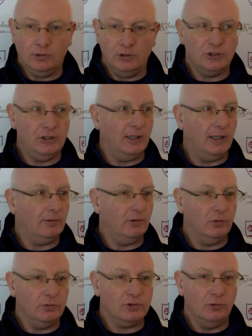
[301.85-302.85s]
can see that.
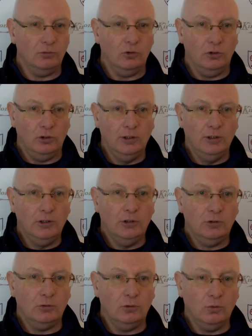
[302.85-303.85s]
We've still got good